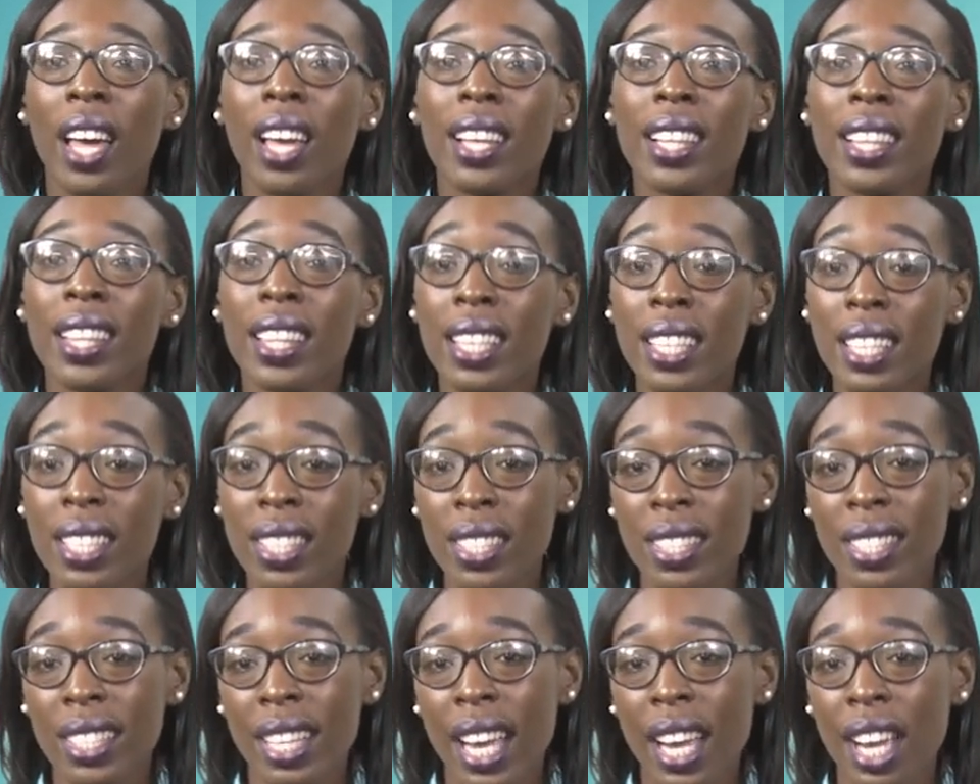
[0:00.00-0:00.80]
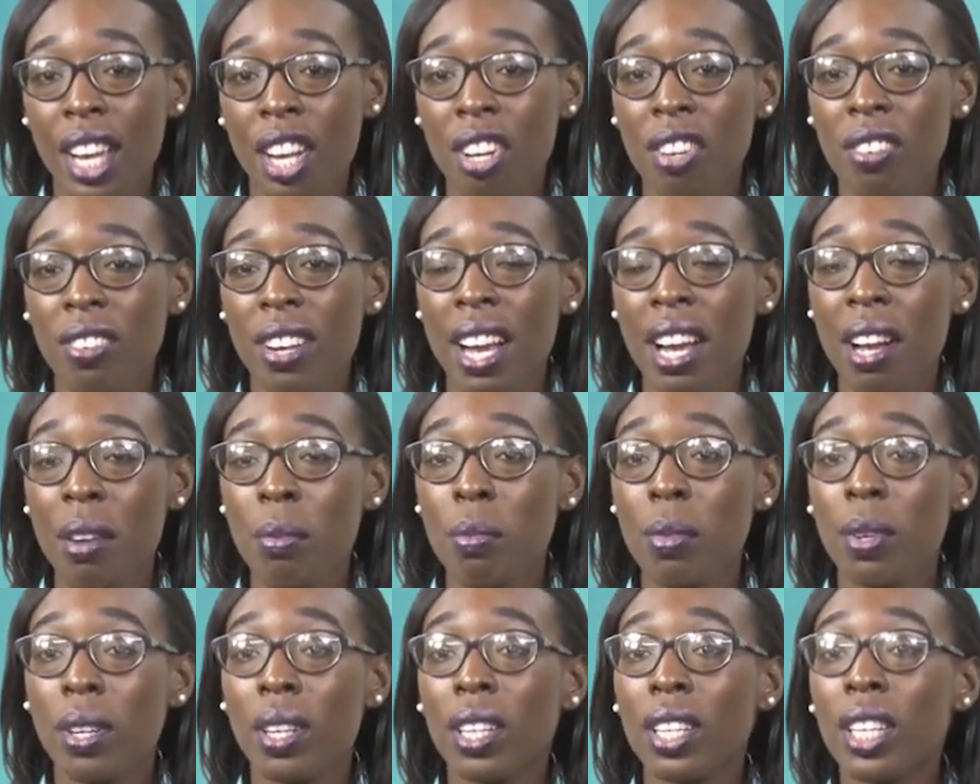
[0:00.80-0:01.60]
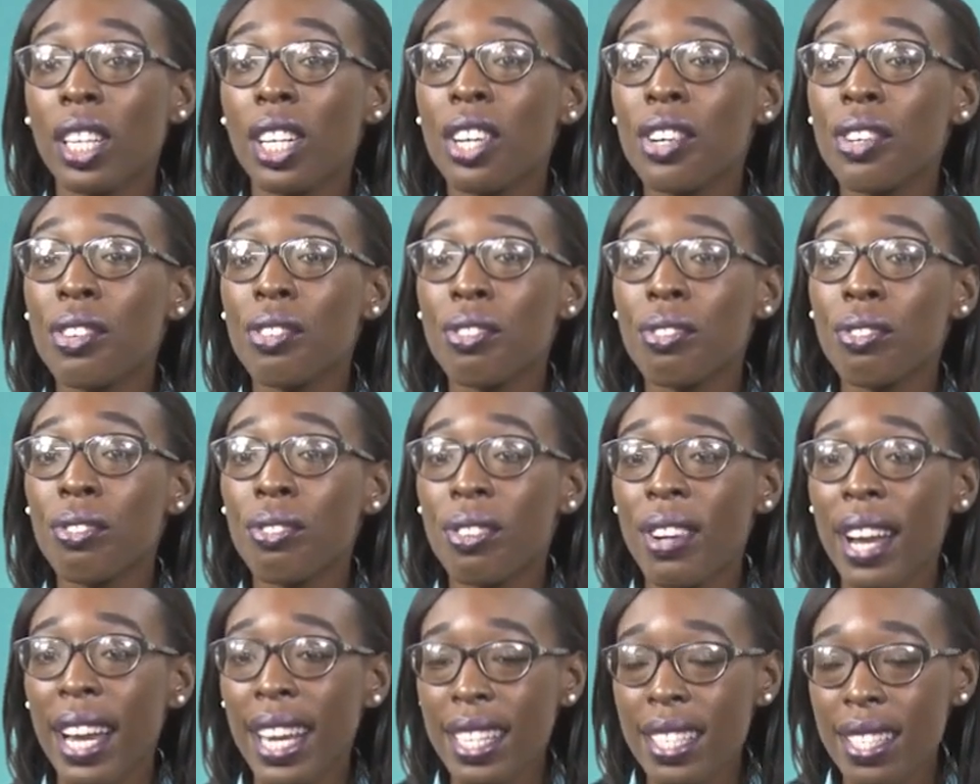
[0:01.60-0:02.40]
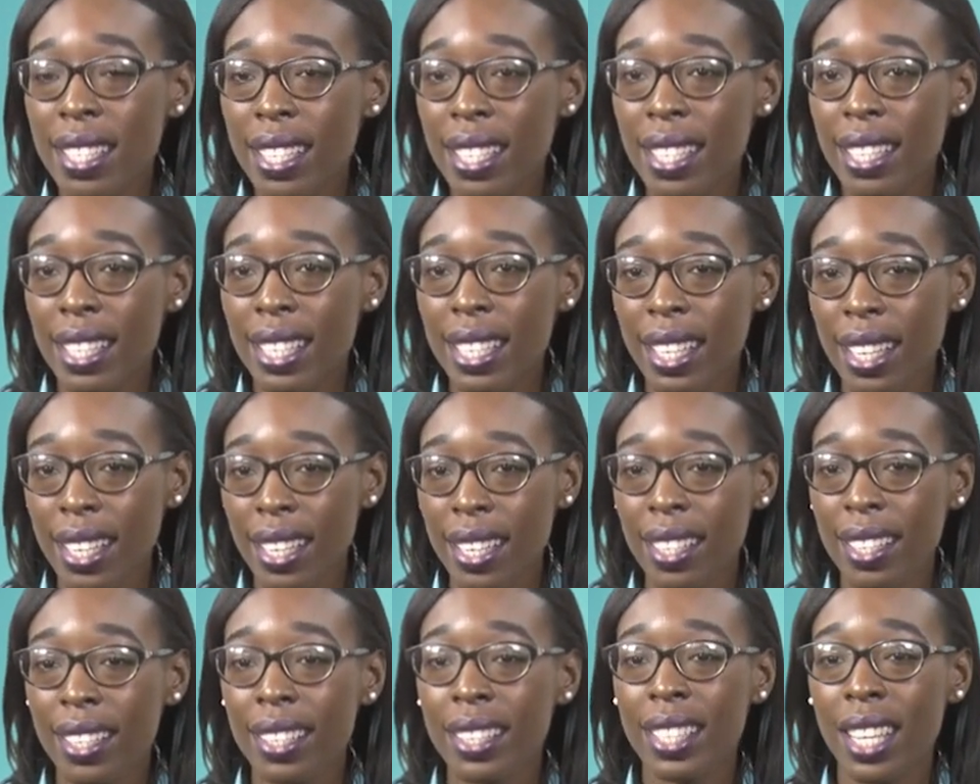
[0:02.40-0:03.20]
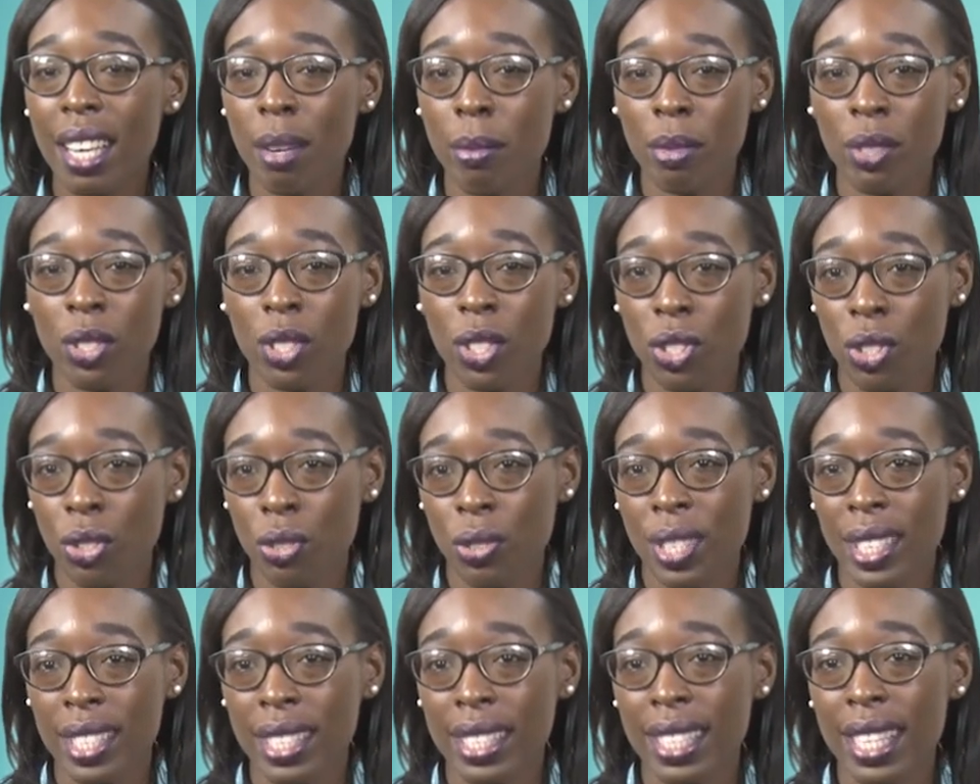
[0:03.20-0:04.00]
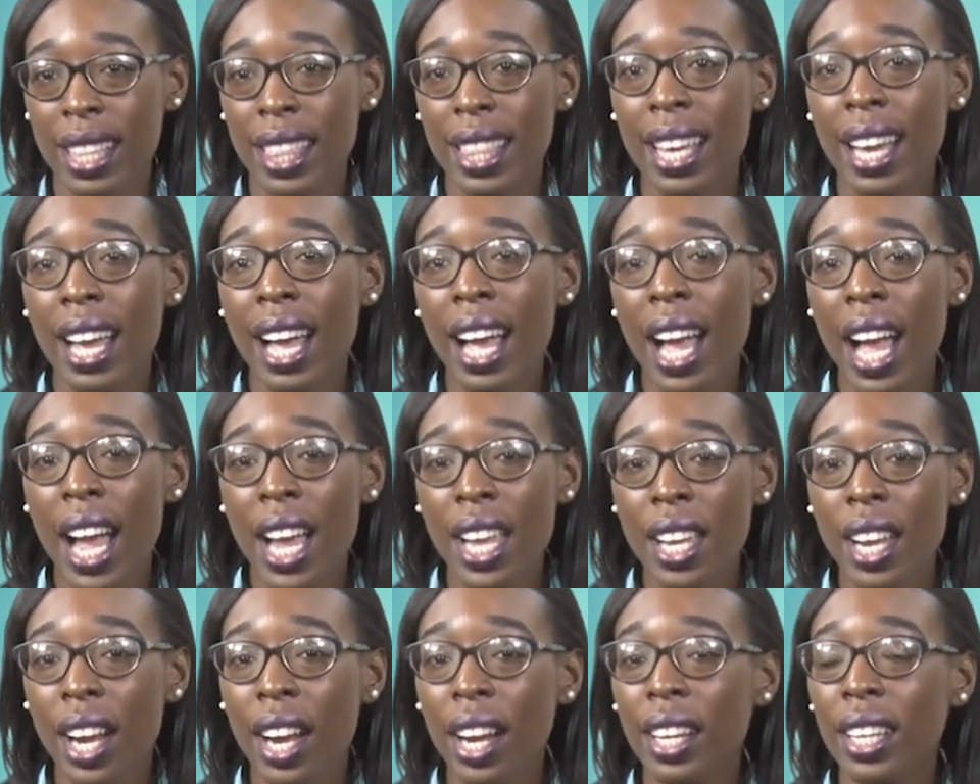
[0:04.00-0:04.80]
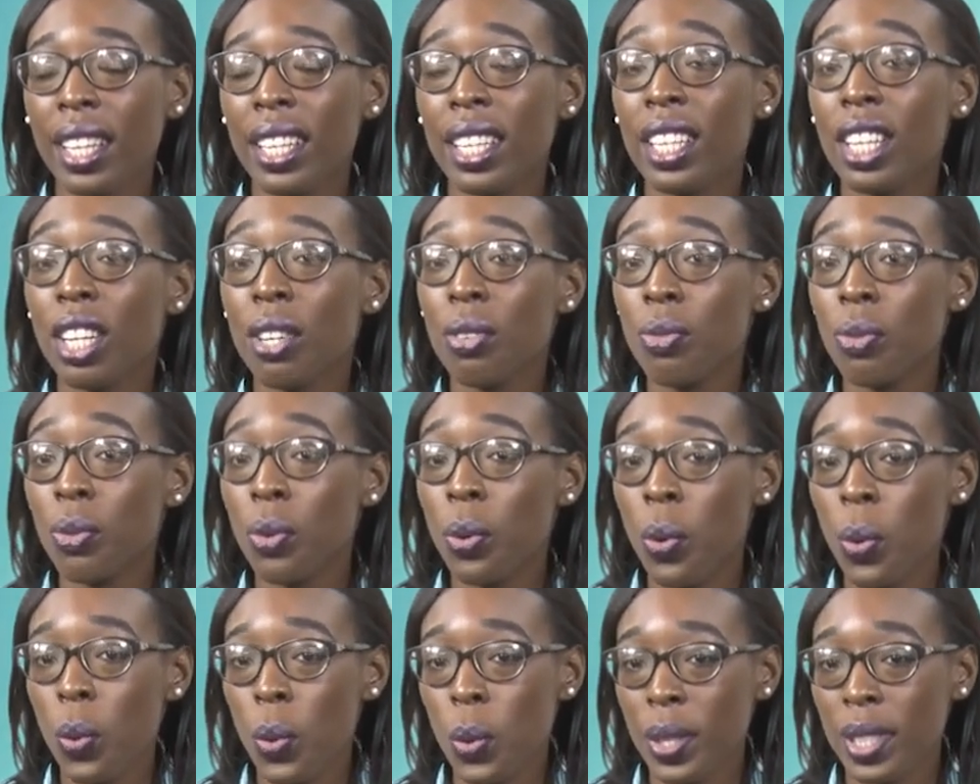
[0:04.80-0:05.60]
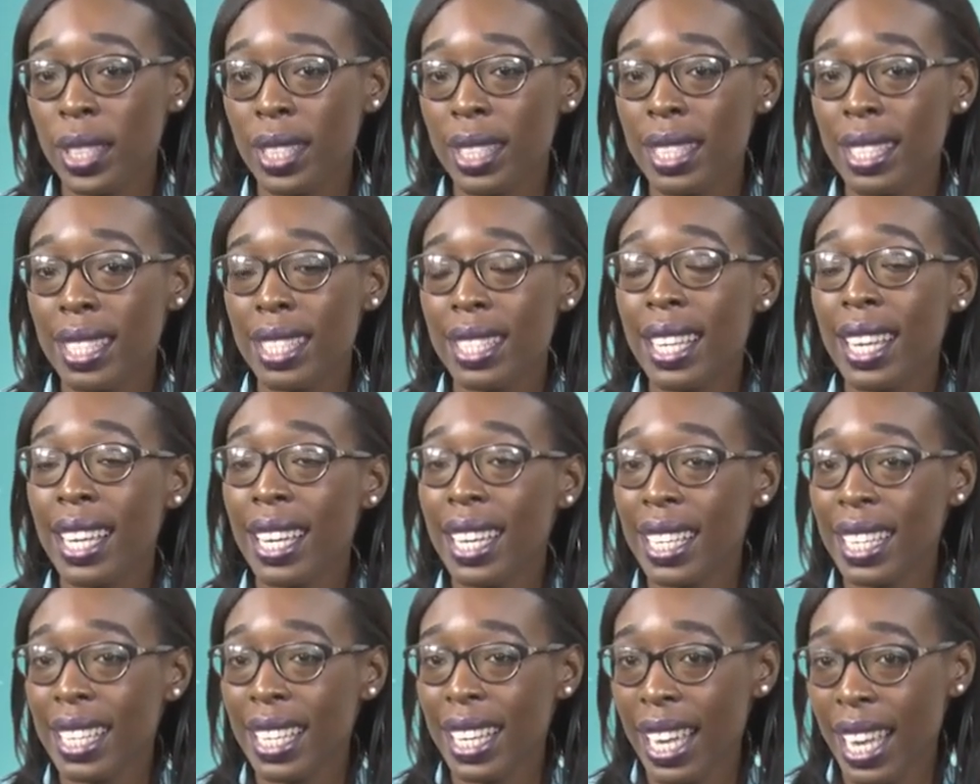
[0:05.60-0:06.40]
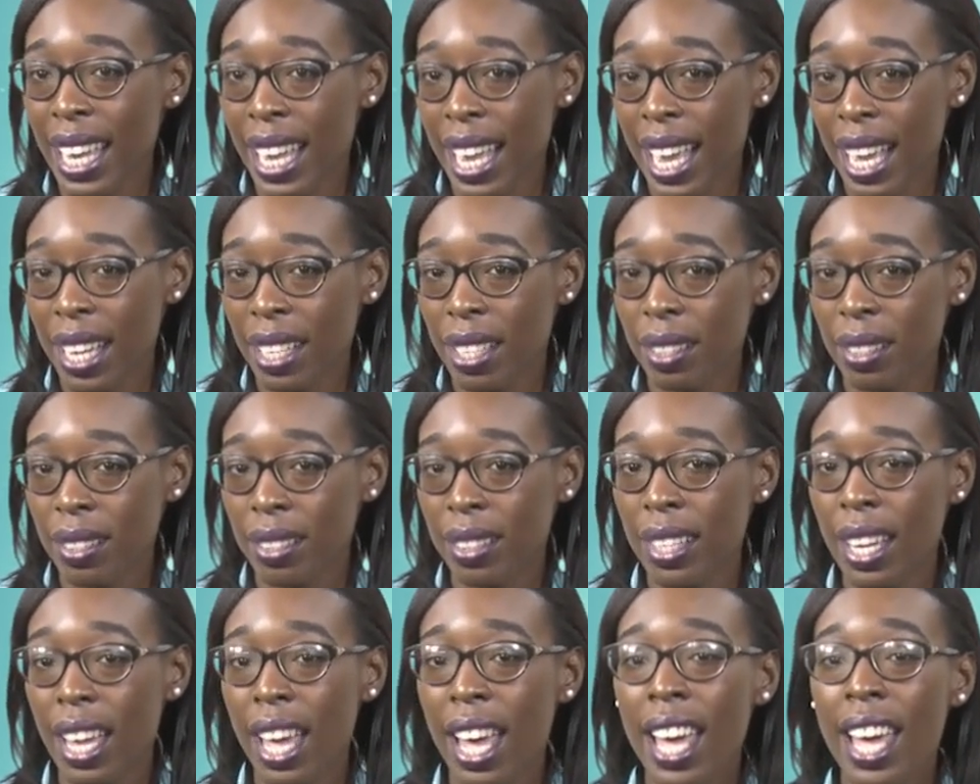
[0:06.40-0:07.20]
This diagram correctly demonstrates the hierarchy of courts in Guyana.